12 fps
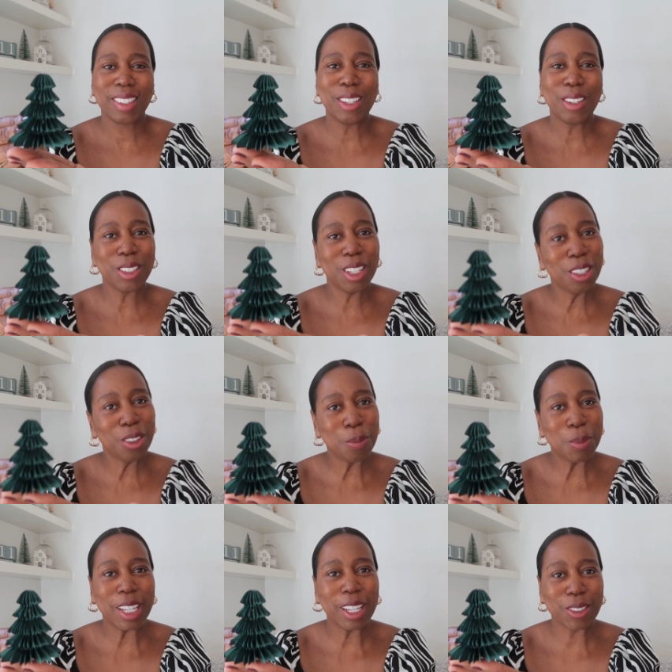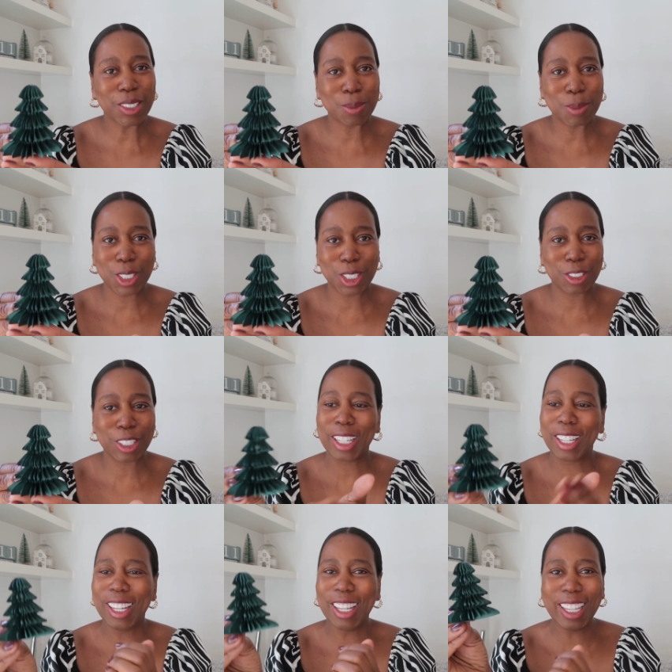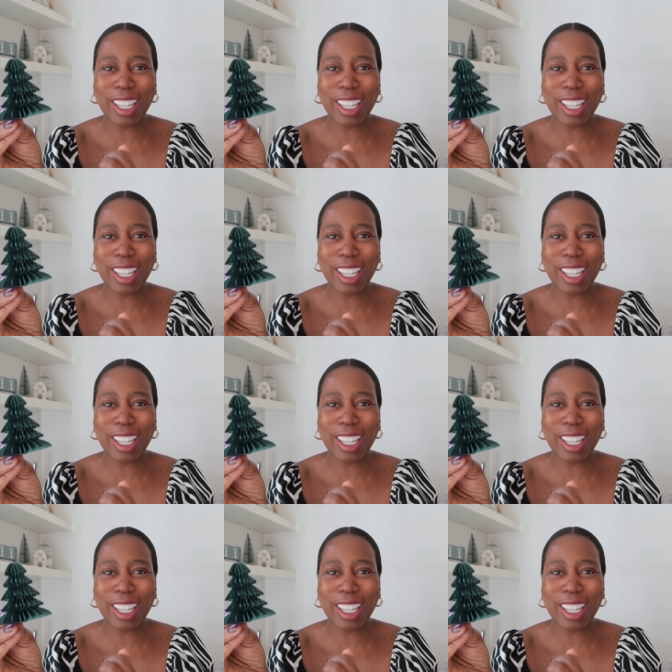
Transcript: And you've got your little mini Christmas tree.